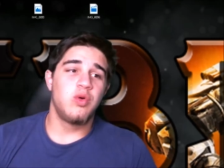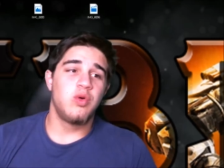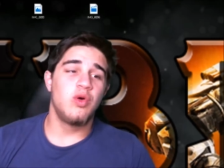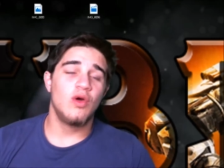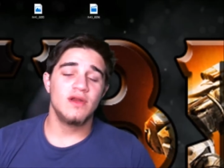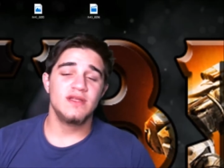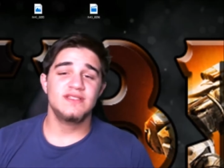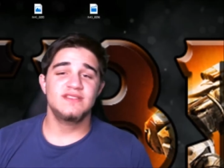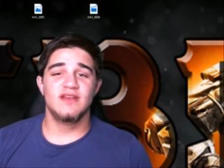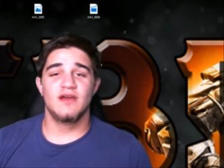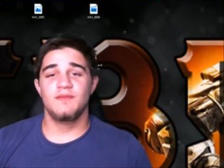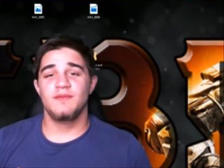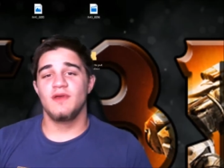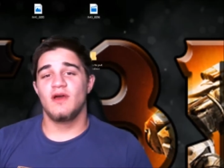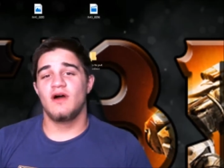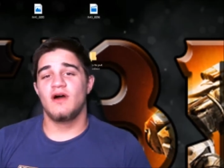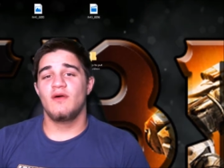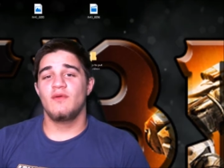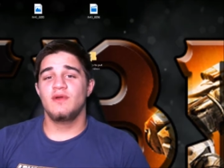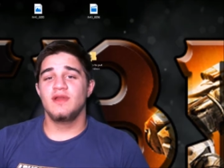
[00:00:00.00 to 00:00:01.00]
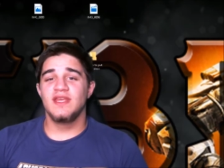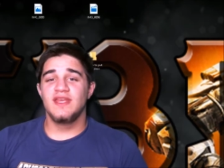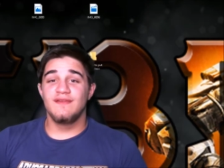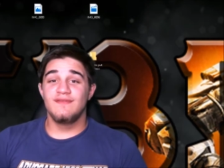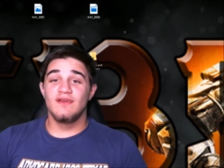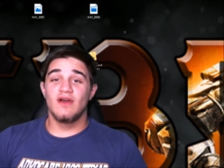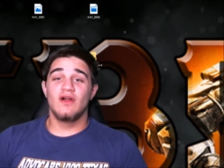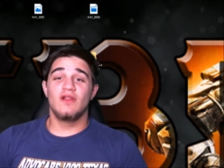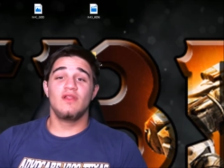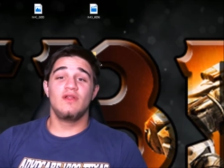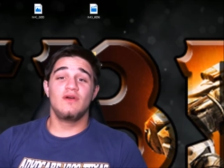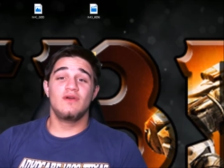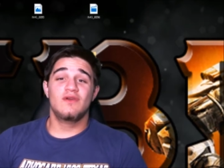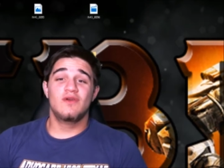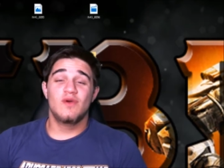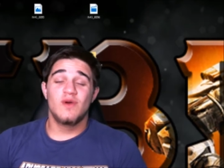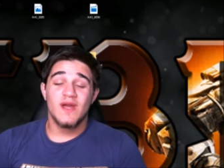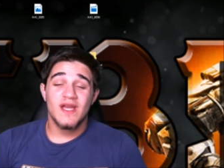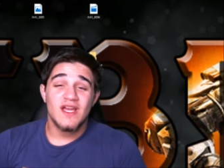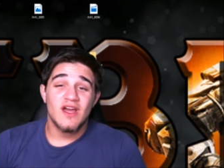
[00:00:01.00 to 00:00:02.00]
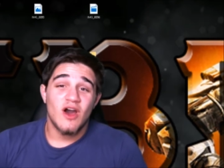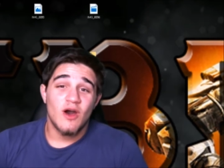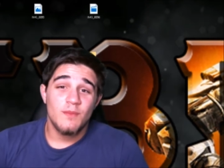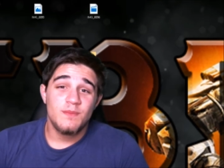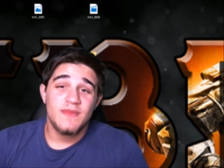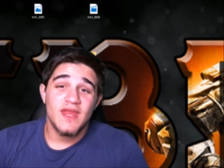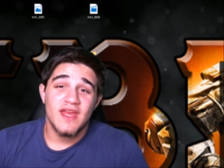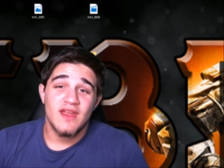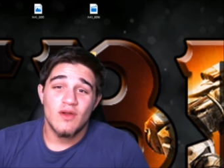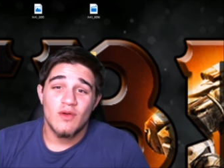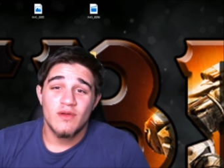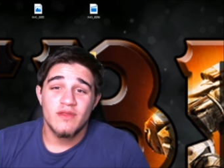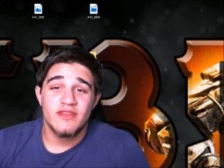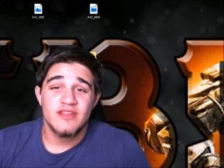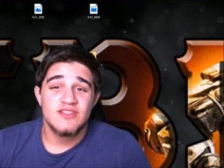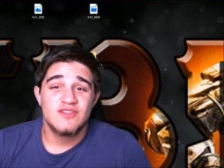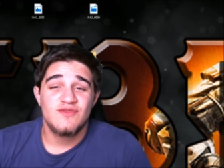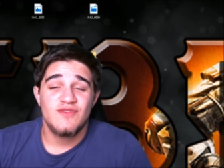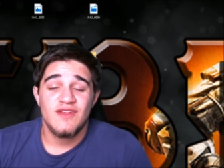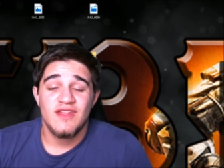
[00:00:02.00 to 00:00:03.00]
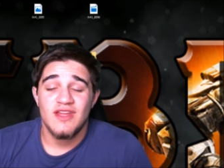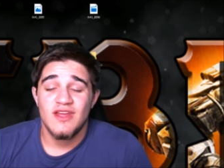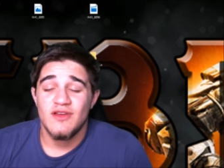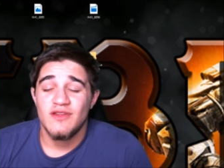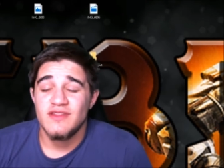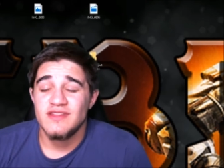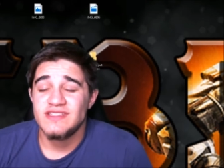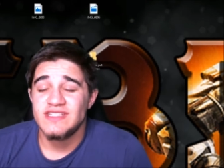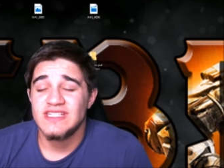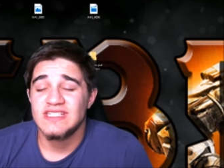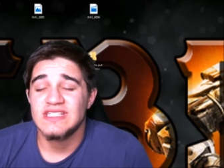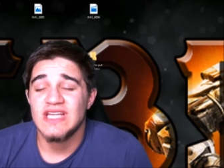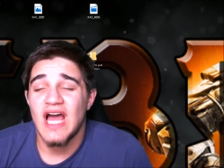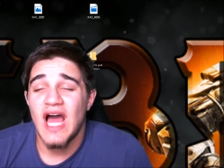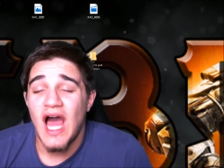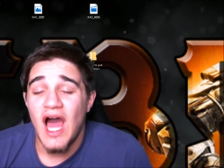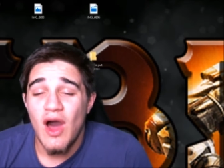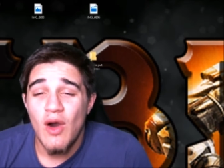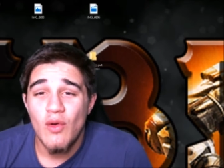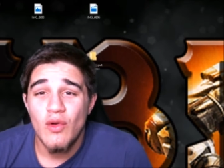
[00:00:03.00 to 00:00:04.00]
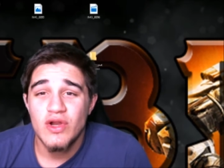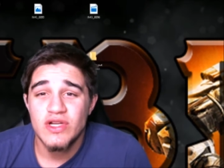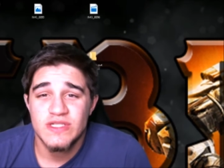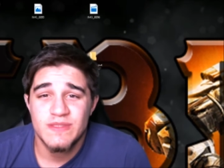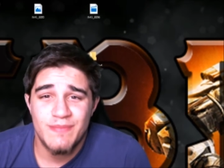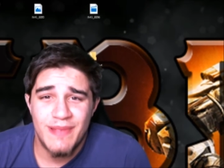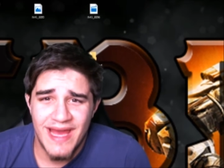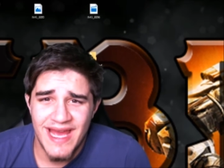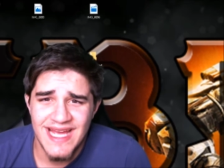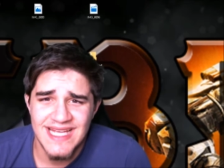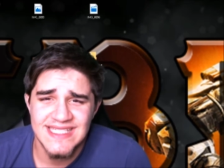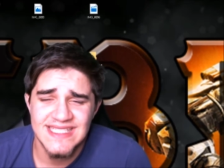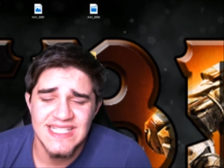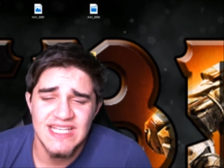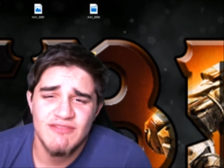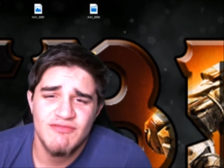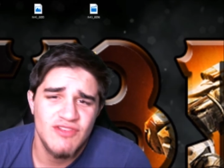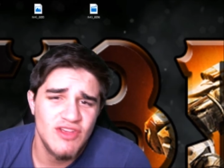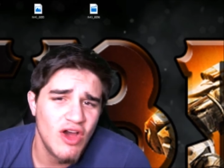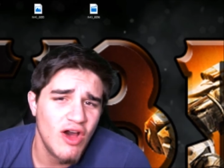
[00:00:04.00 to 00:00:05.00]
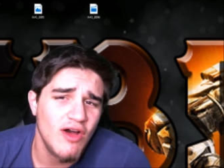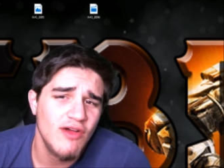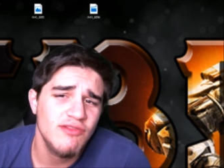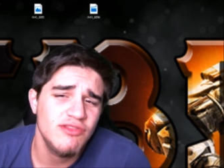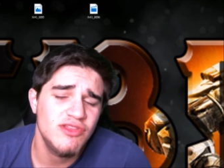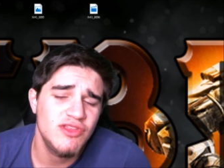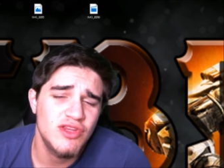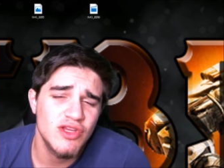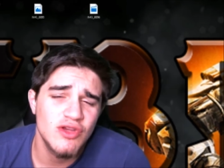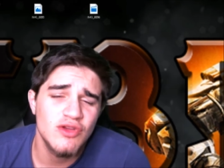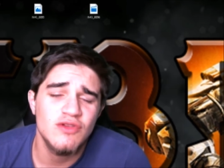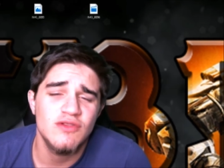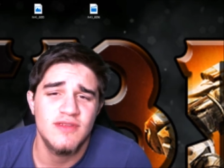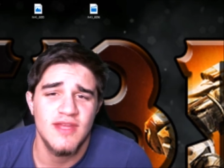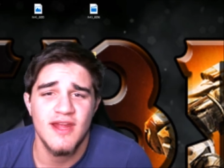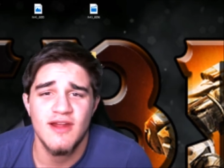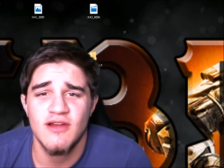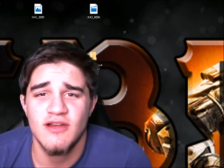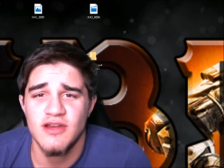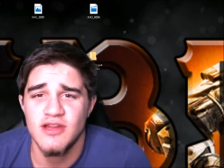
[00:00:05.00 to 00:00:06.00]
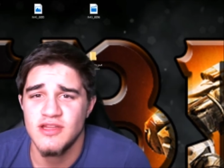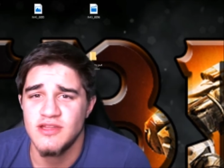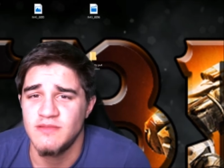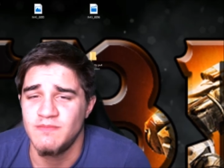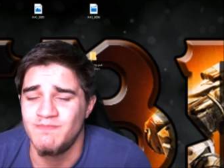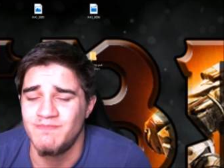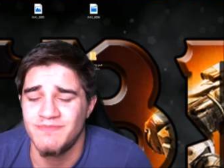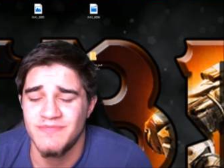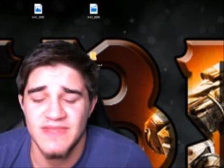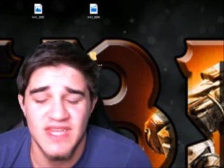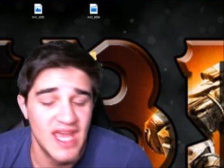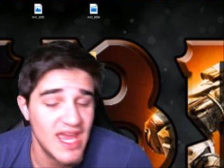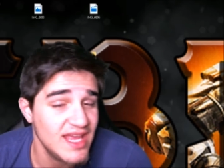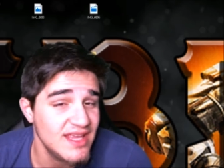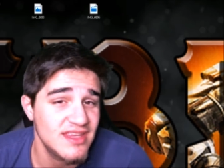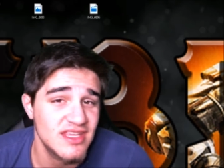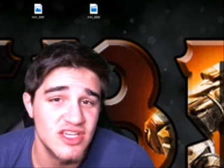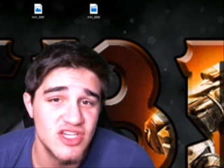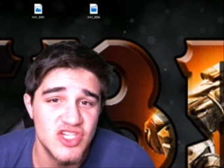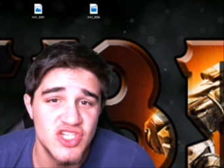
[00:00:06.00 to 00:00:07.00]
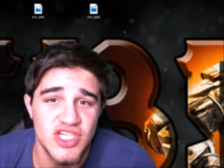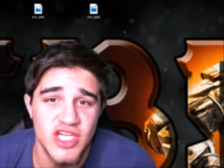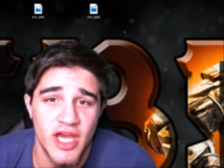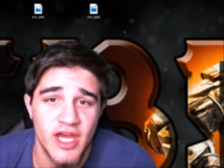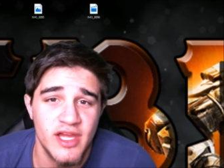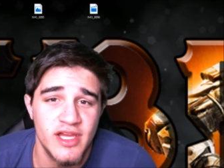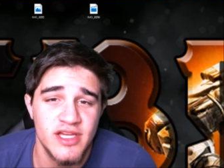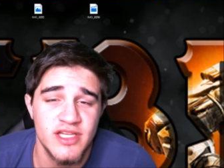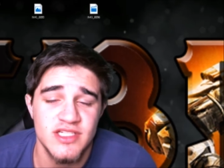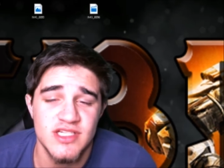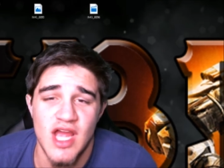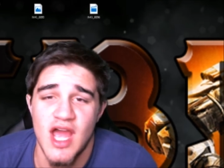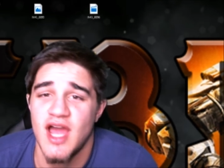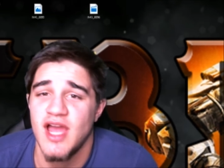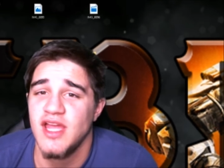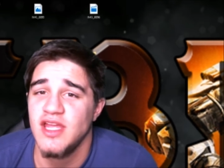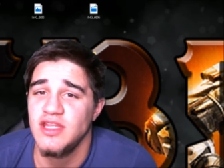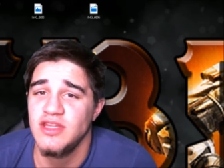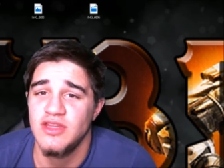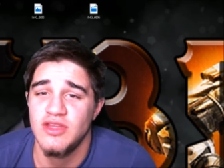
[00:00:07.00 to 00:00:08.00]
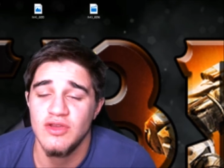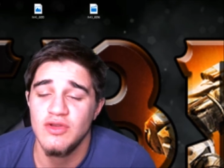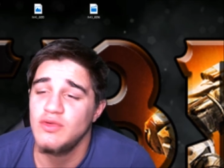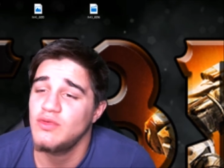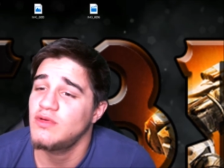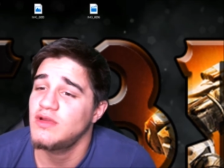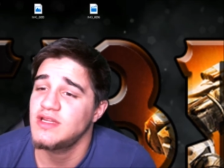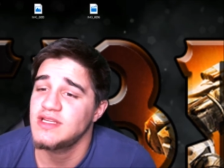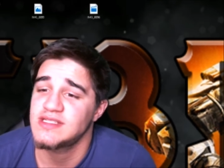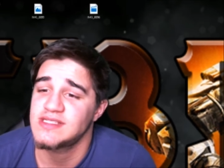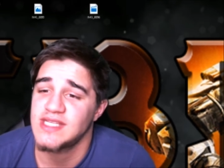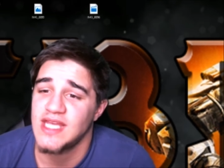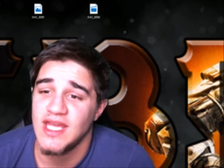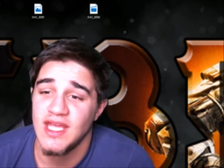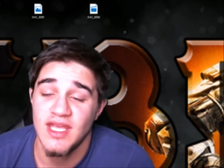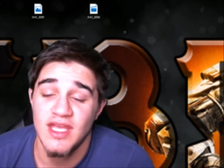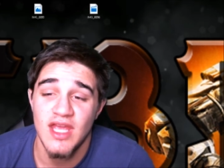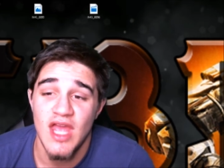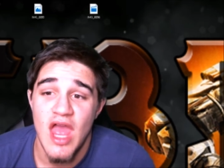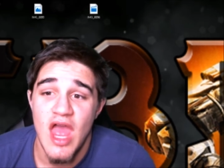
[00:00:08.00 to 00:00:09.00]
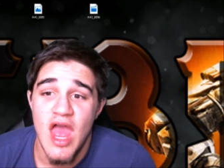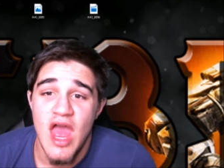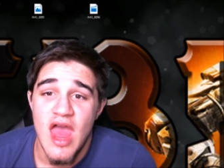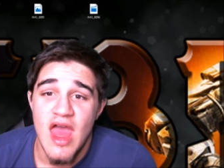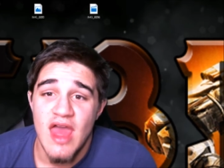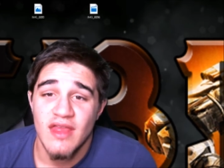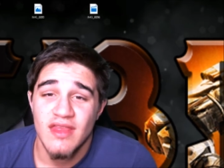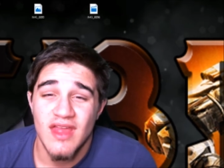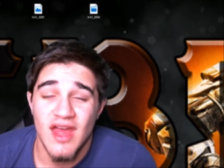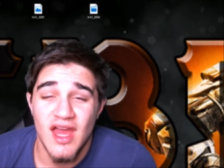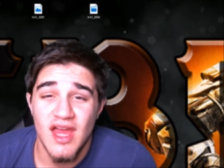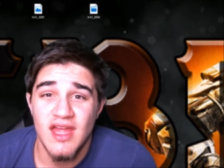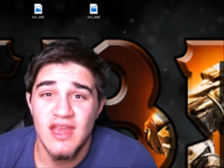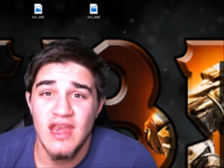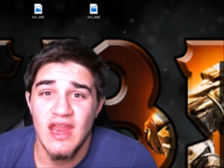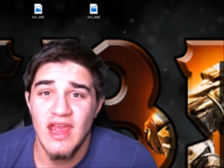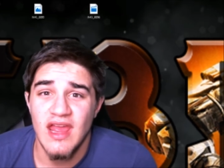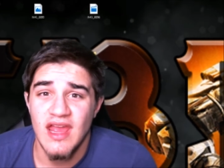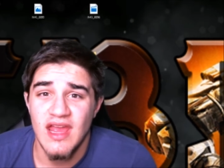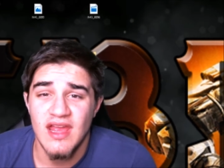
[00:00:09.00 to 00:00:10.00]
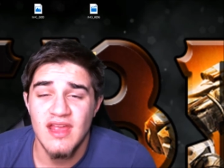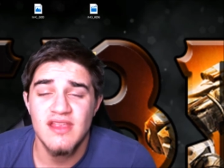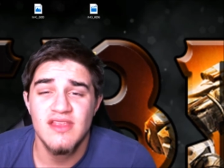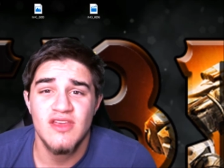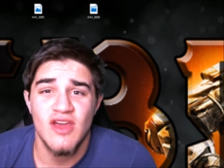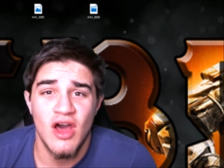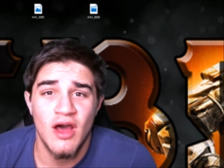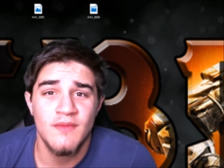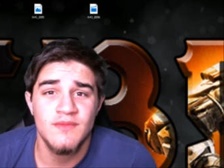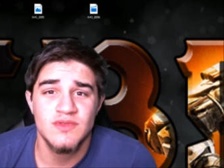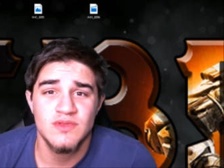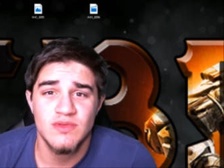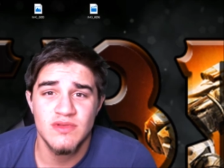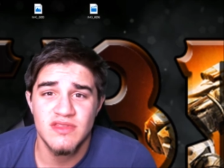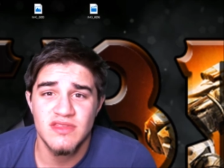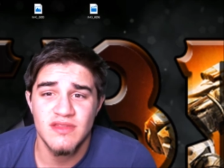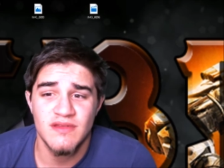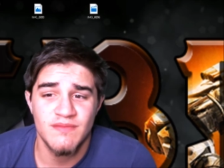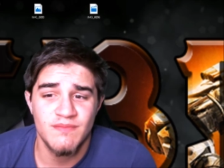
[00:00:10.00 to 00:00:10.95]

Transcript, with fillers: What is up, y'all? I want to give y'all a little quick update on this video. This is hours past. If y'all do dare to take this challenge, I do want to say that it comes with the